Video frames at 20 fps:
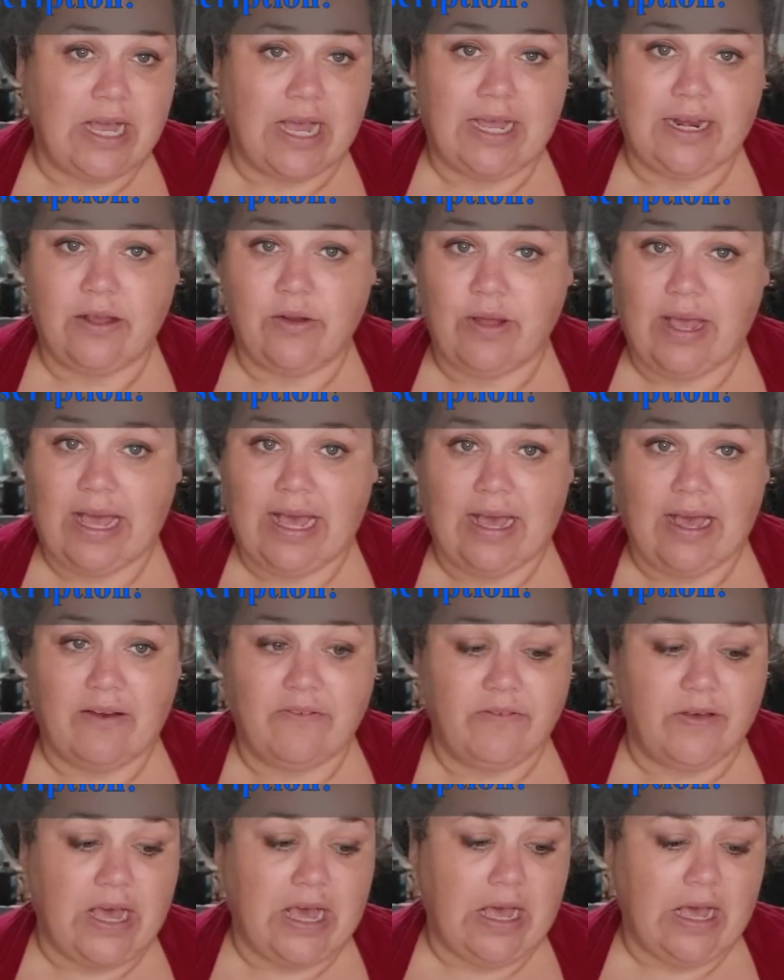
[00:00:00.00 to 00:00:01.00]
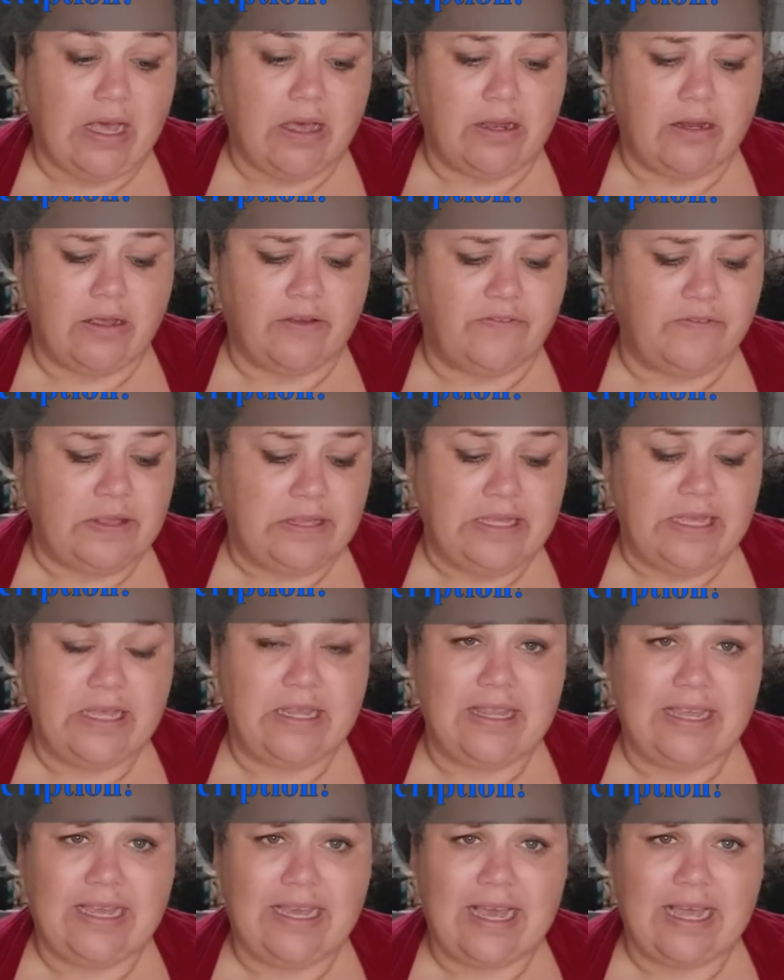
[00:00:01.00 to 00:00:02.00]
I don't have an
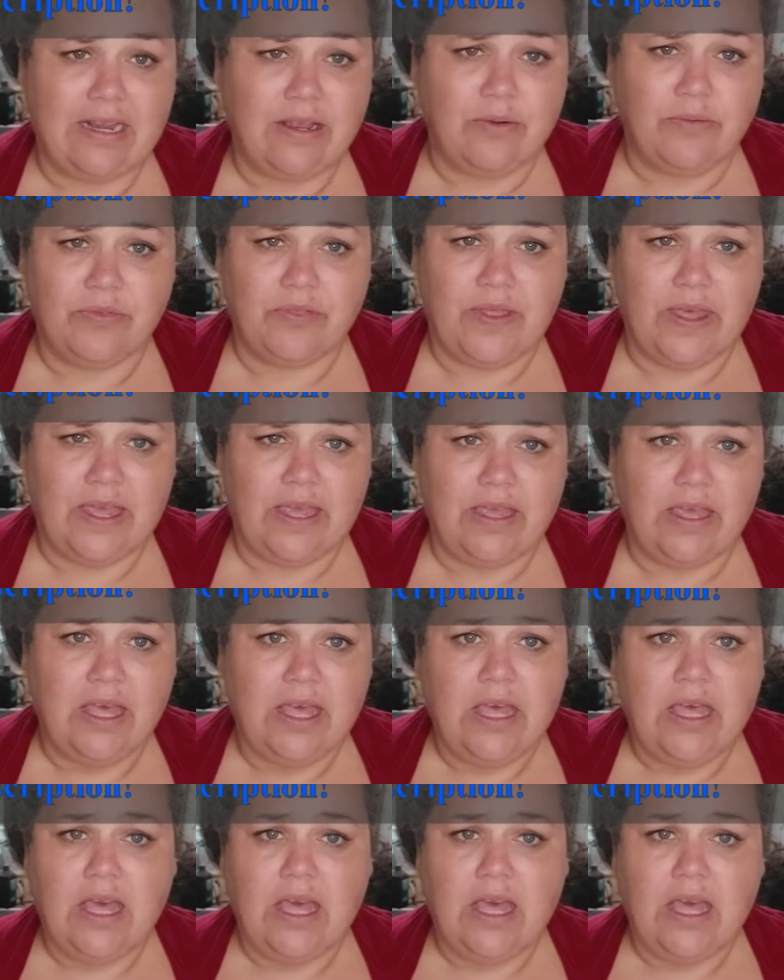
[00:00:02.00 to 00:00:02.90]
affiliate link, I don't think.